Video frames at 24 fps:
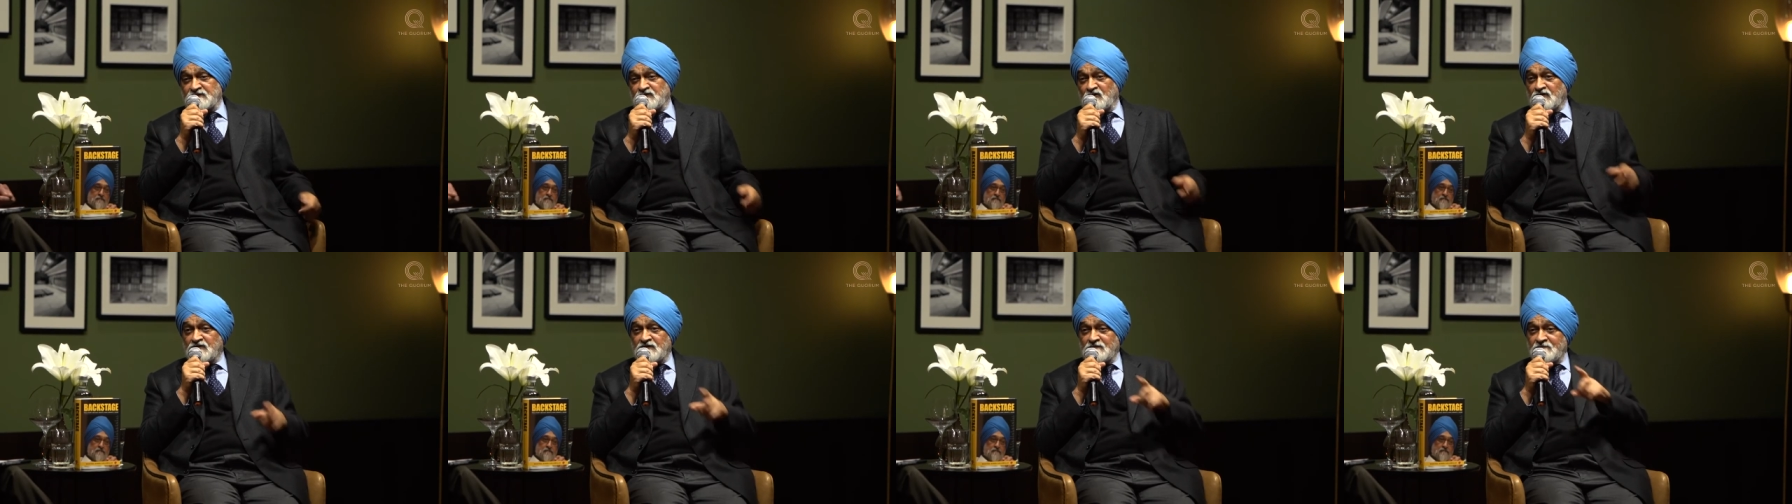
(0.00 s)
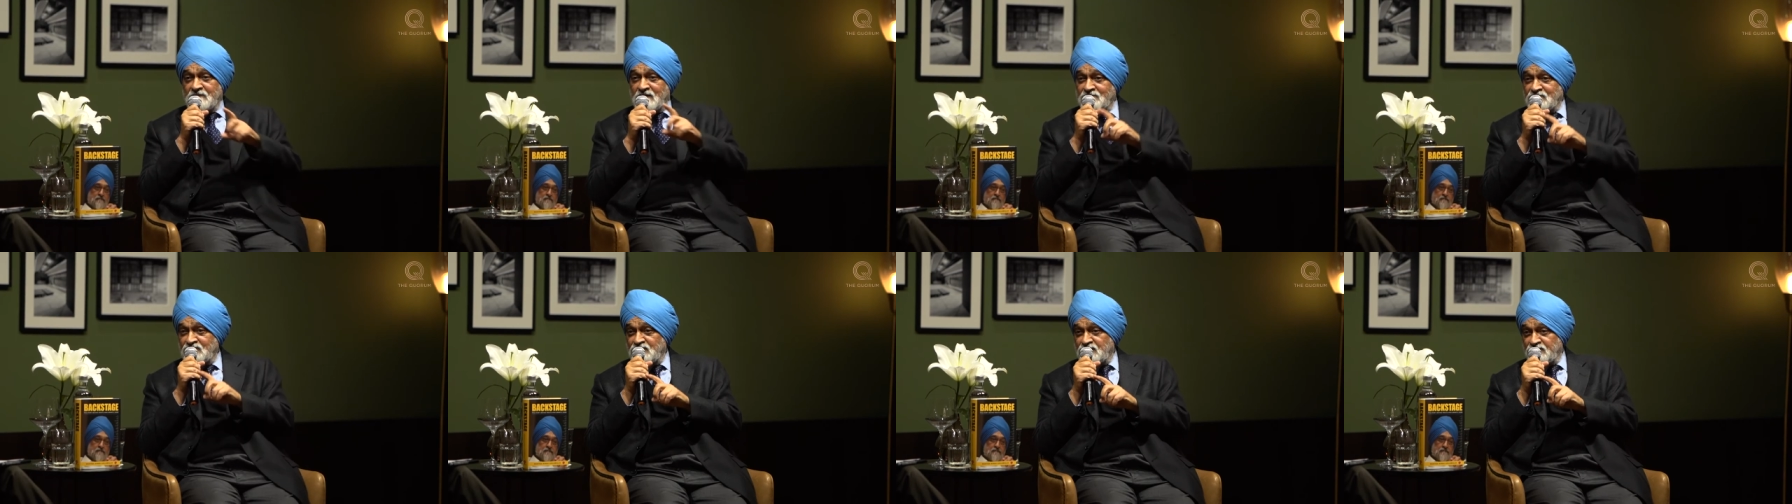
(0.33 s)
not a
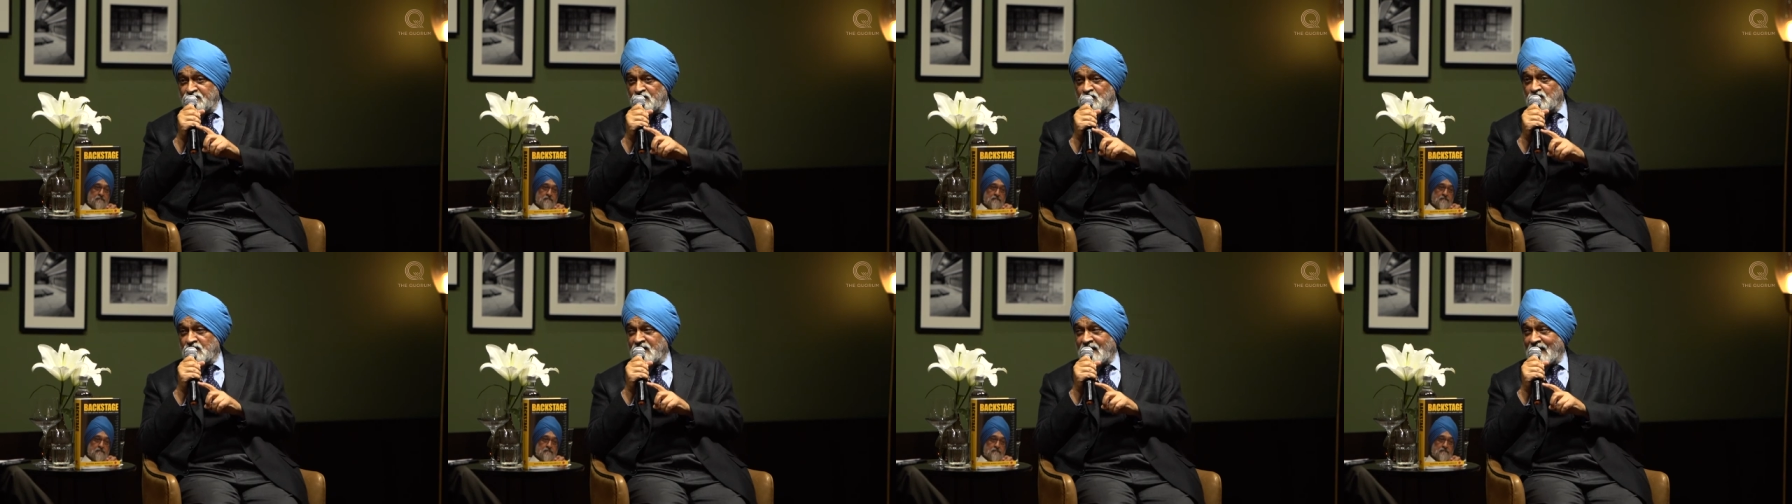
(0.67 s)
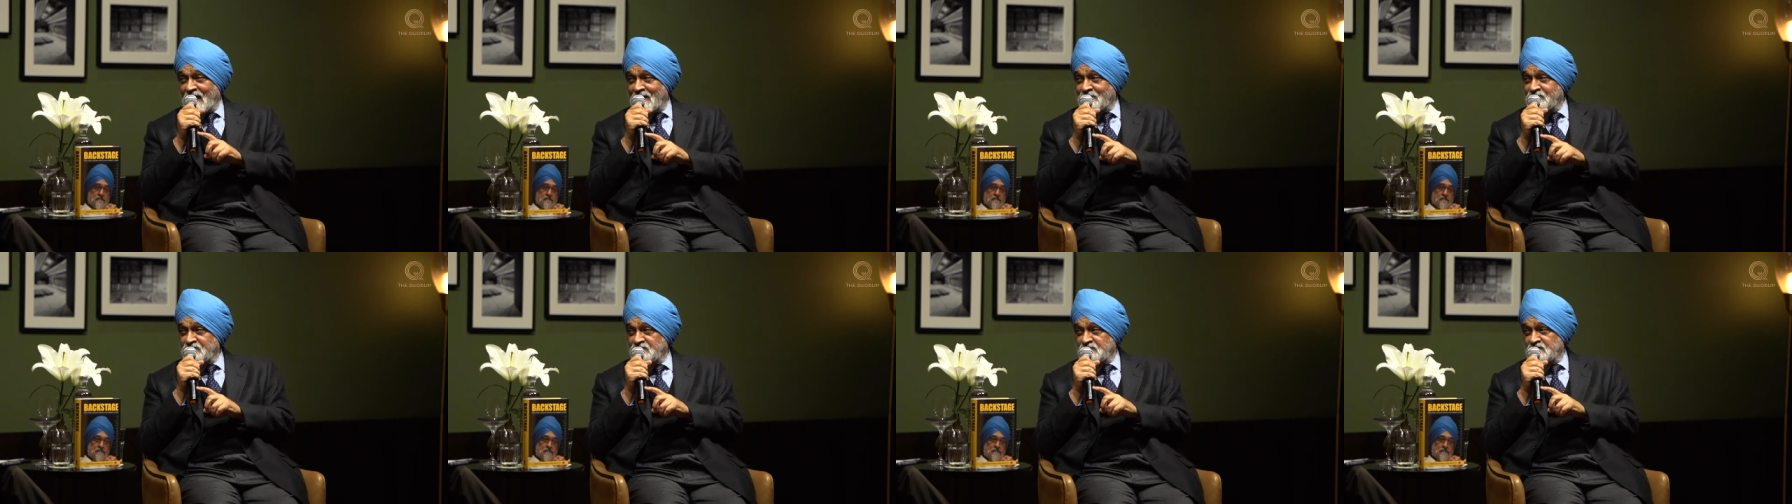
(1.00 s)
member of your
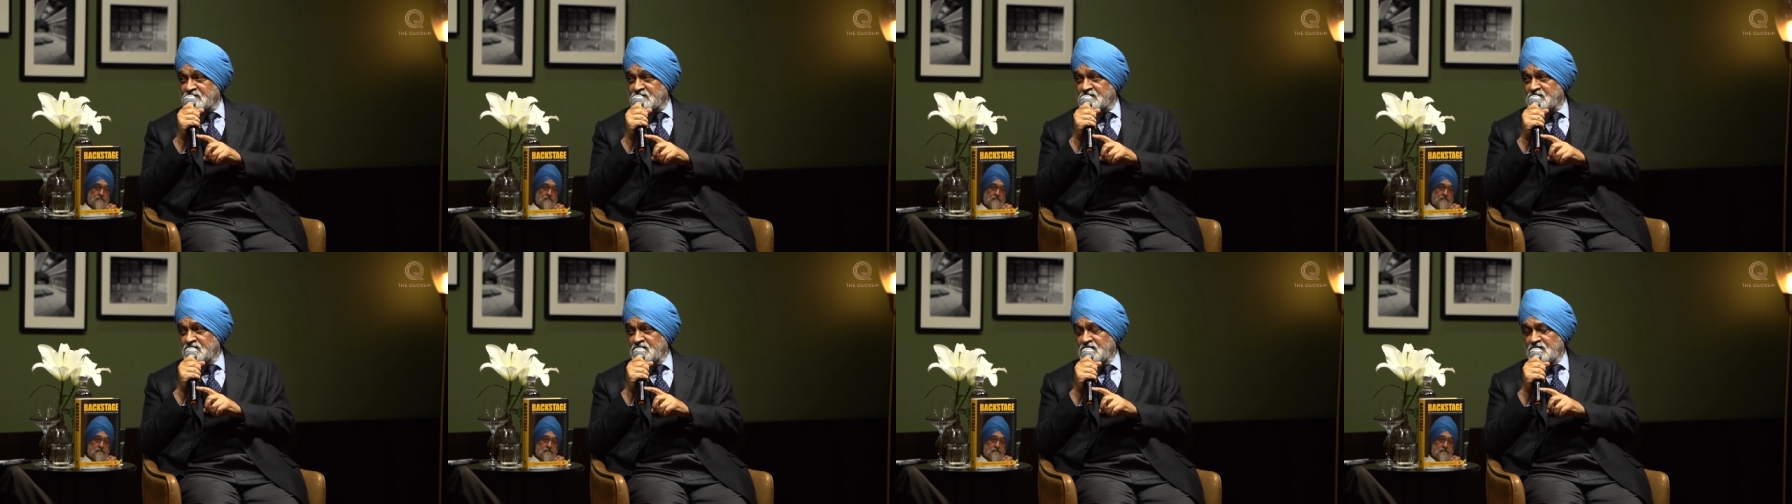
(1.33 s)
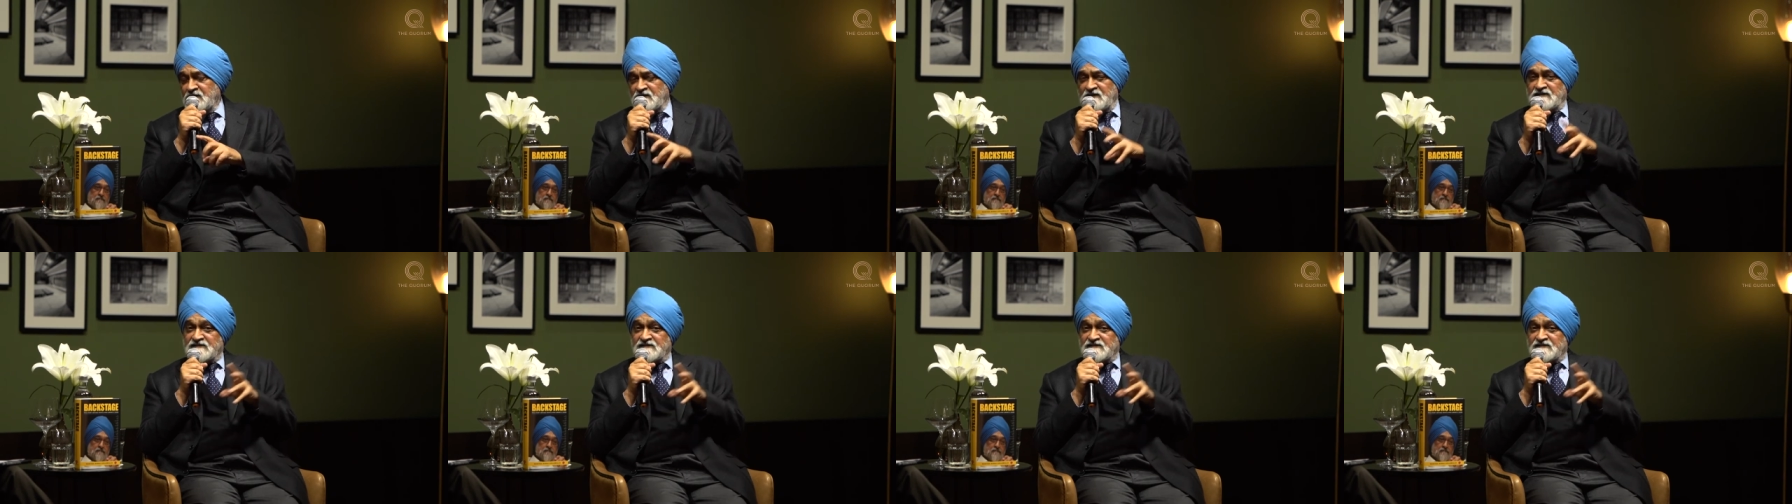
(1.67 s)
cabinet, a